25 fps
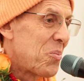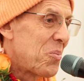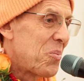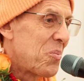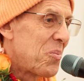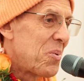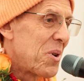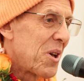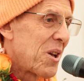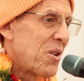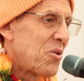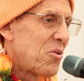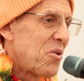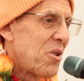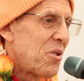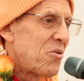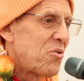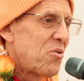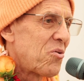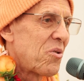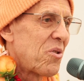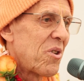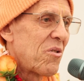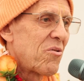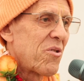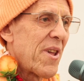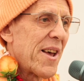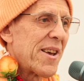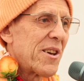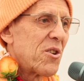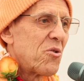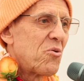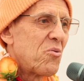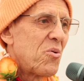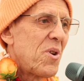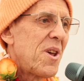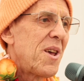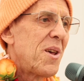because it's like a
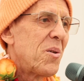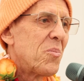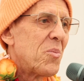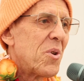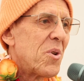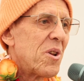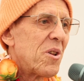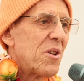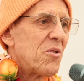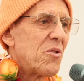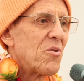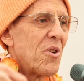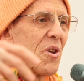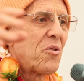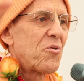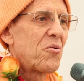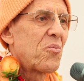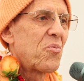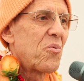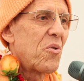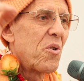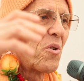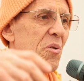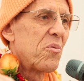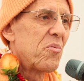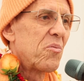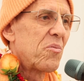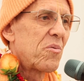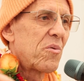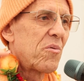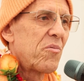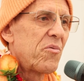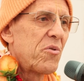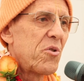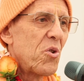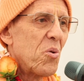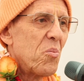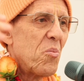dream. It exists for a
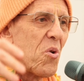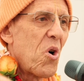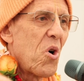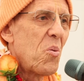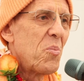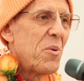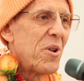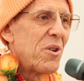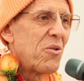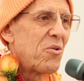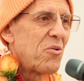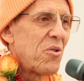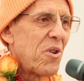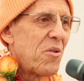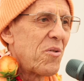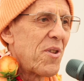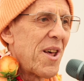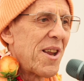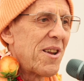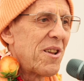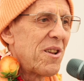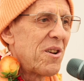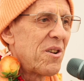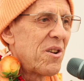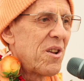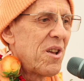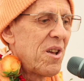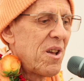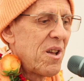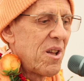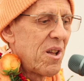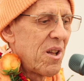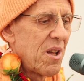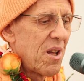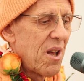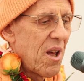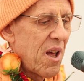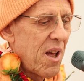few moments and then it
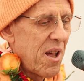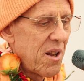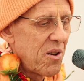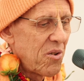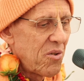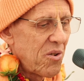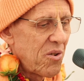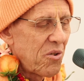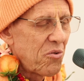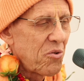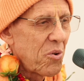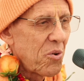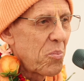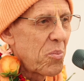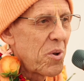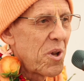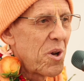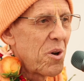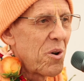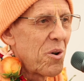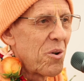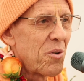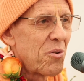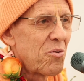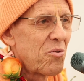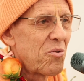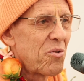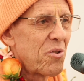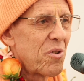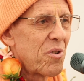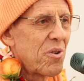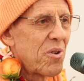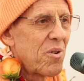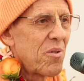disappears.